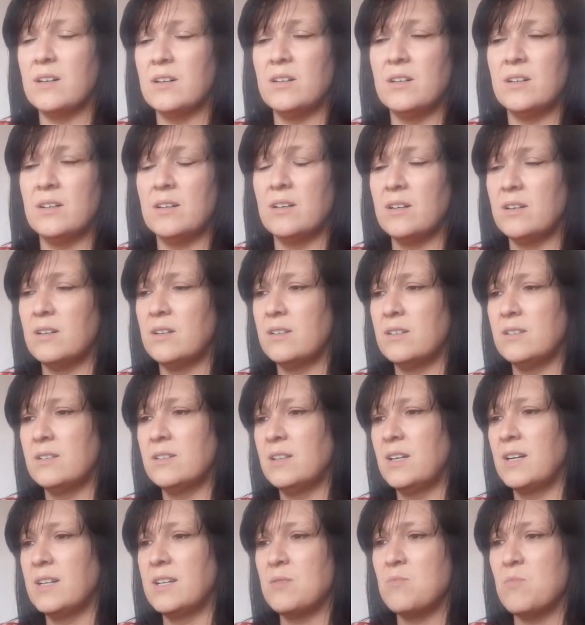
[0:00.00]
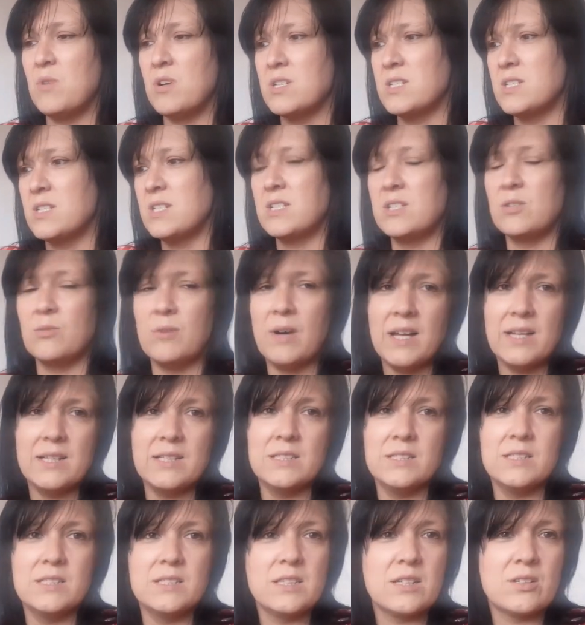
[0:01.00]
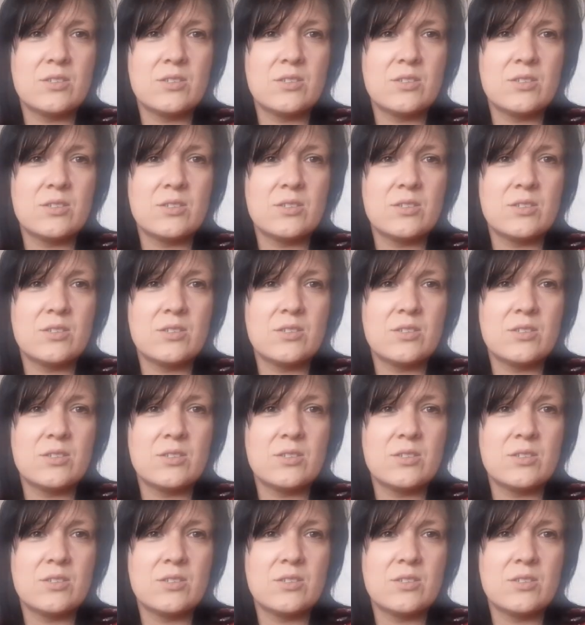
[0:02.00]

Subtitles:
Oh, I didn't want it to end.